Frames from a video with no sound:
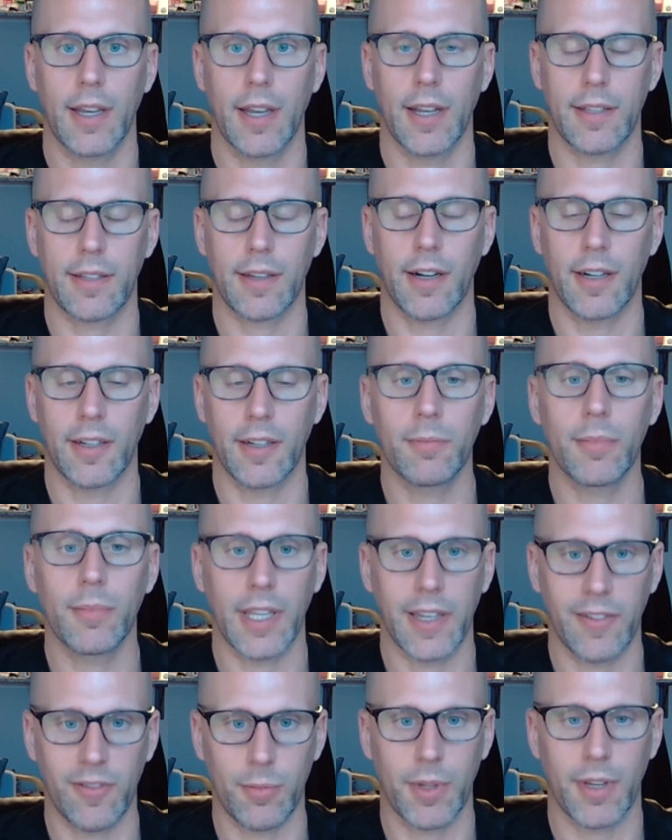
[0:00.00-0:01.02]
it's
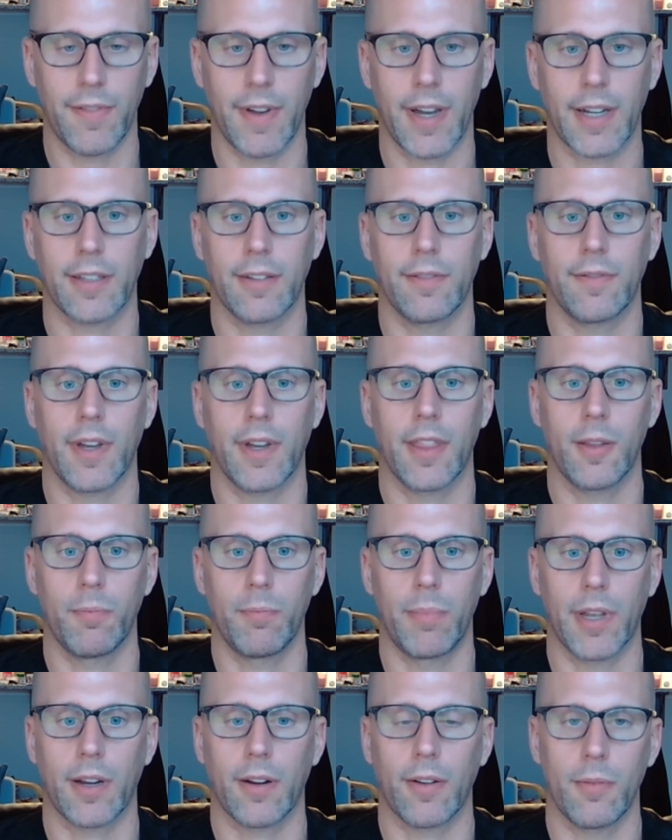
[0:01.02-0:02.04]
unbelievably effective. And the
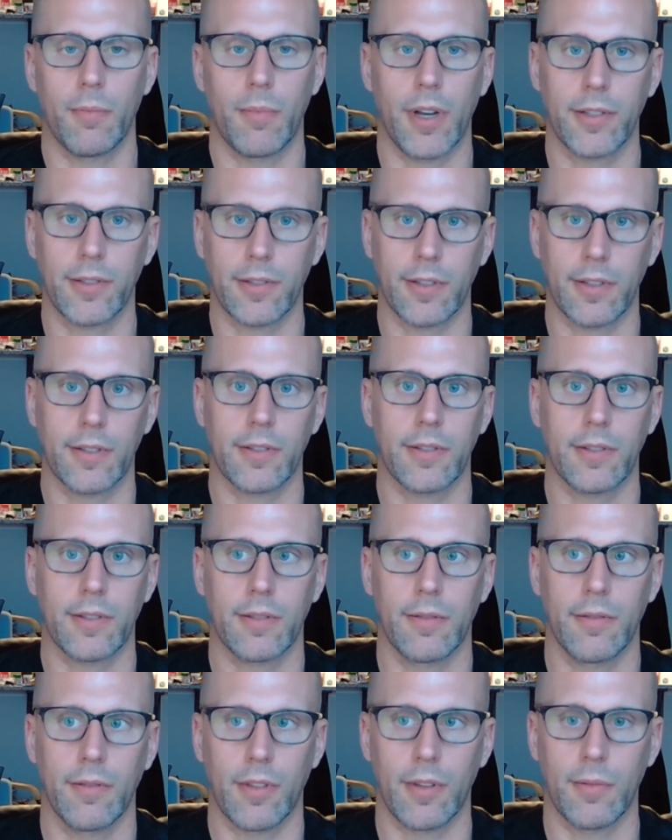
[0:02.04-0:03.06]
bigger the muscles,
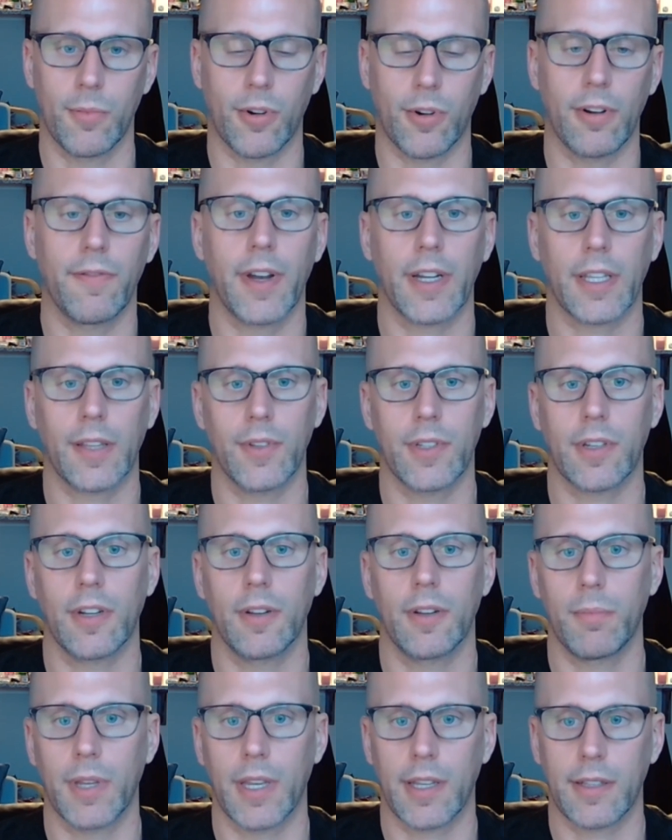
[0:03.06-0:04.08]
the more effective it's going
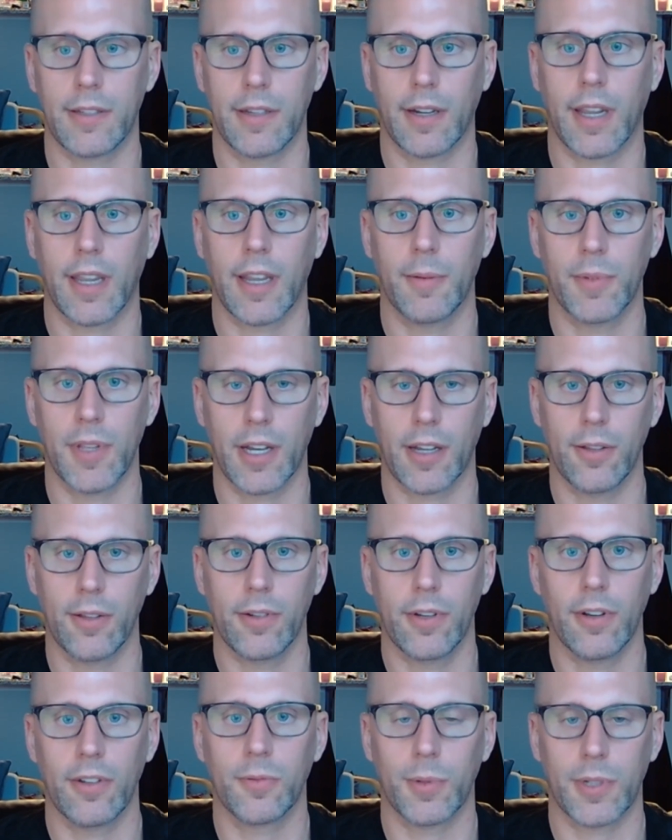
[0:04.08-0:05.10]
to be at sucking up that
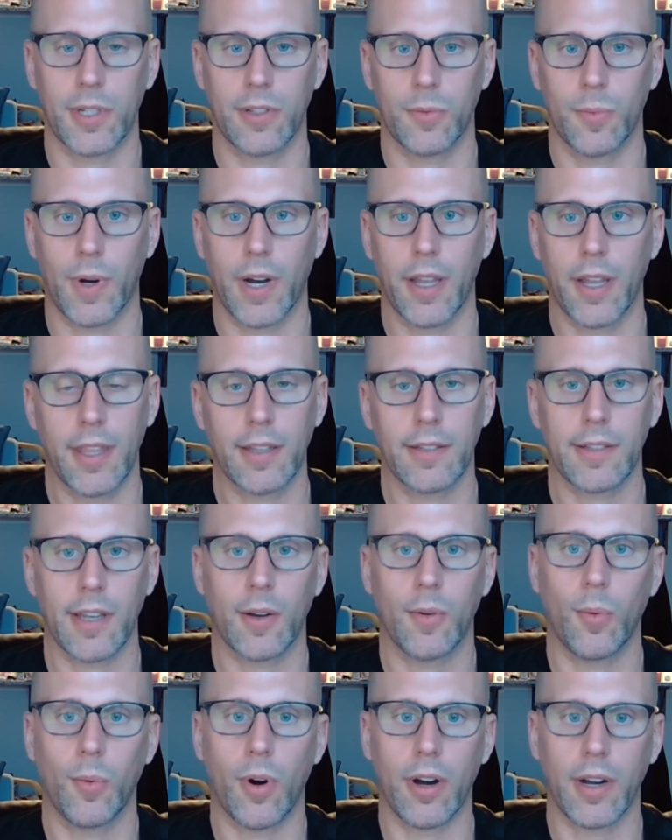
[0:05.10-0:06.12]
glucose, which is why things
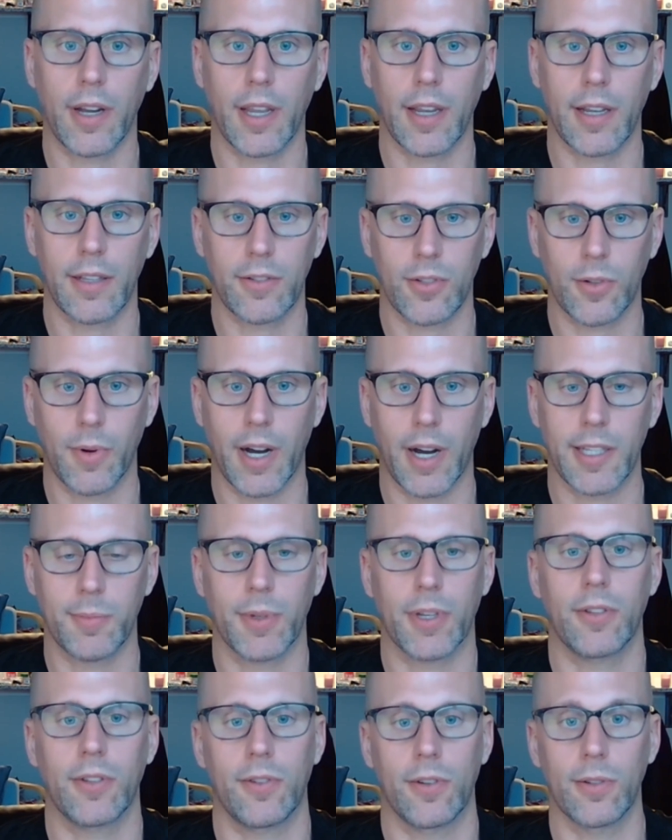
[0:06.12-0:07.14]
like walking and squats,
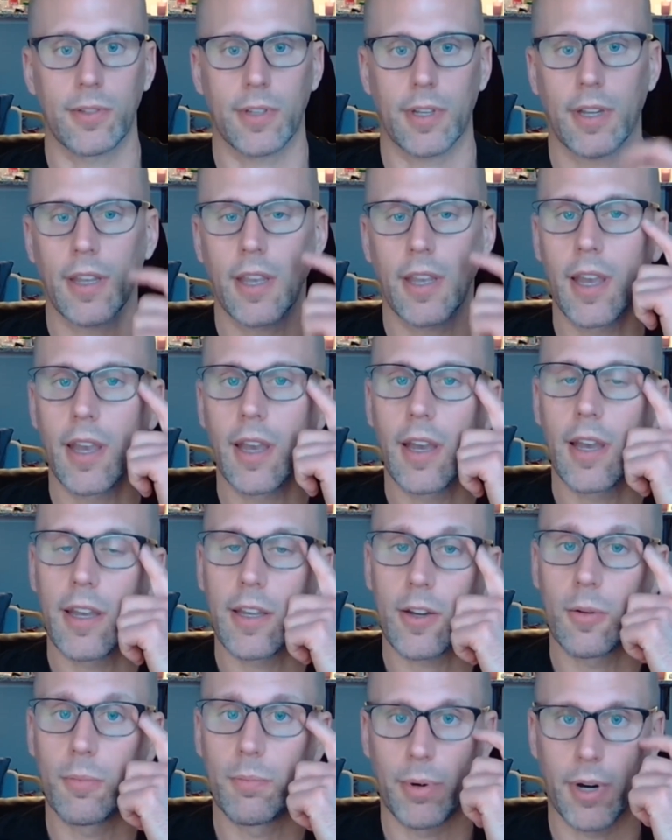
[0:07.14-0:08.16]
because you're using
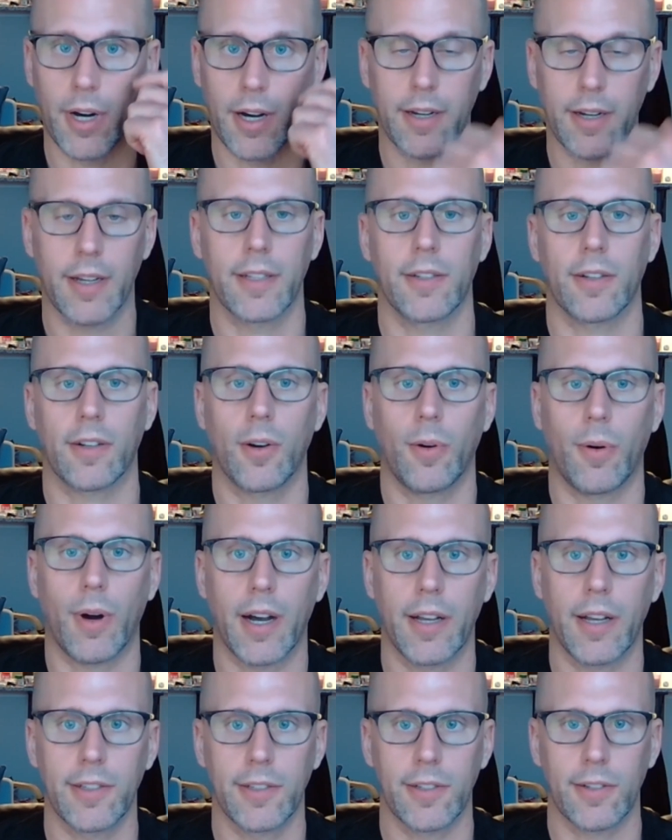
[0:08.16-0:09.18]
your butt and your
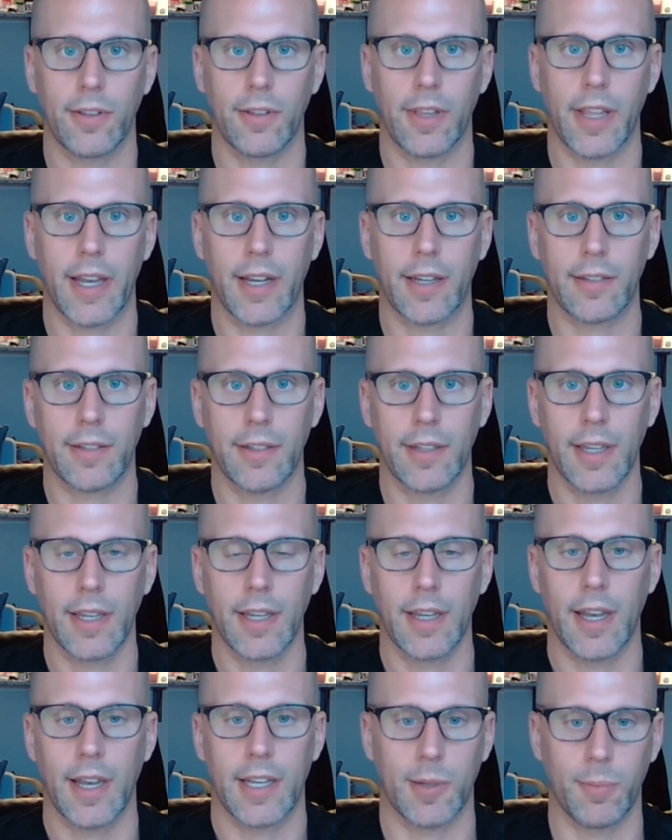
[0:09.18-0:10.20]
quads and your legs,
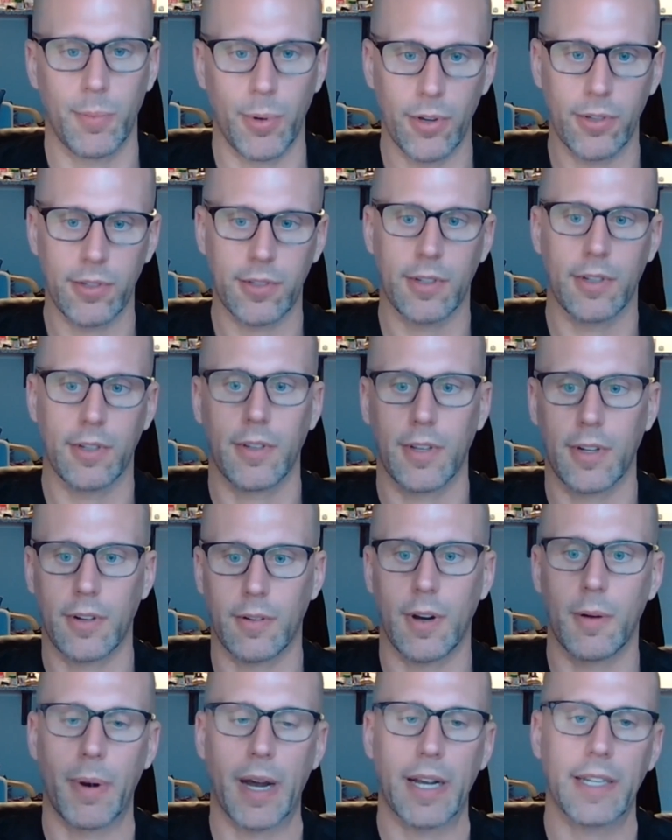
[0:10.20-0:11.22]
as opposed to,
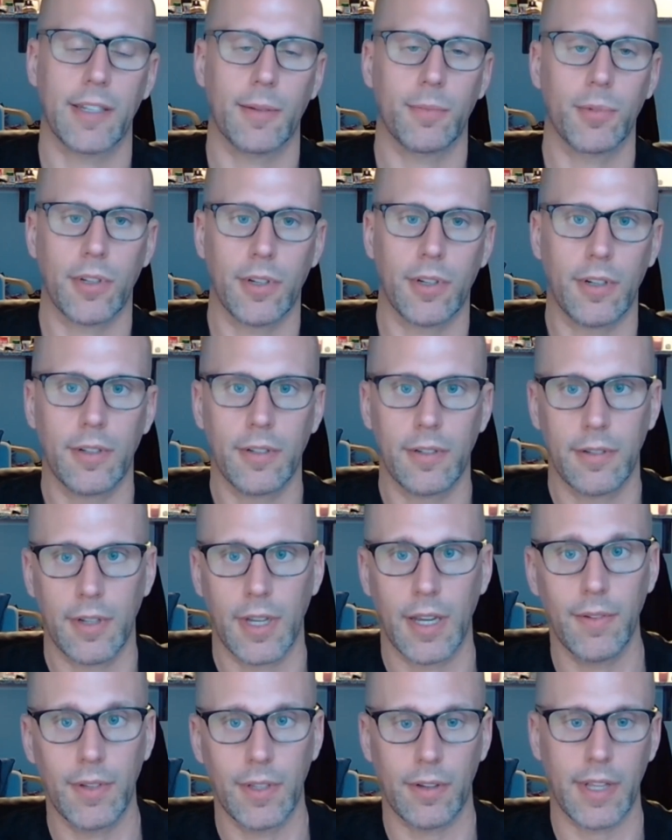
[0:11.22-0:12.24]
a biceps curl,
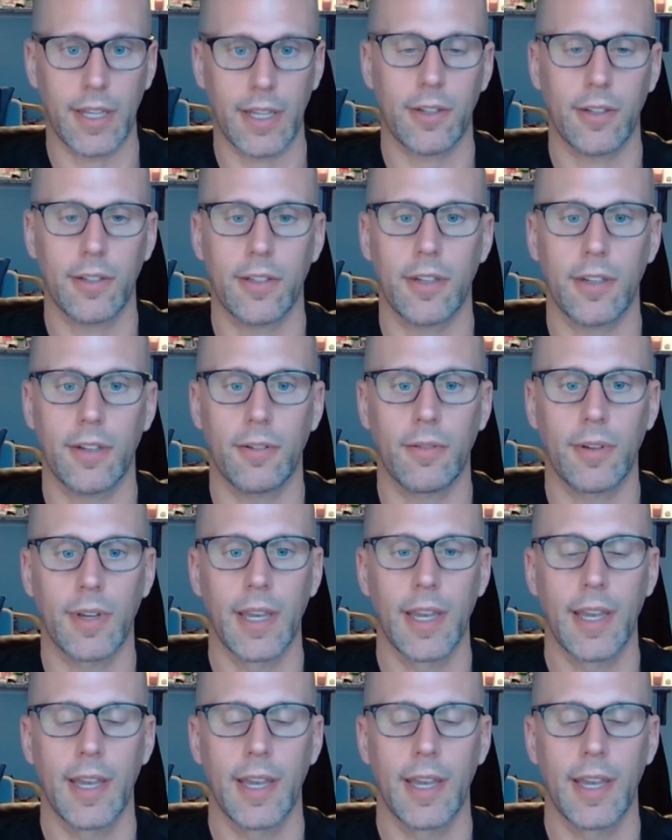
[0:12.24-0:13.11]
even though that's good too.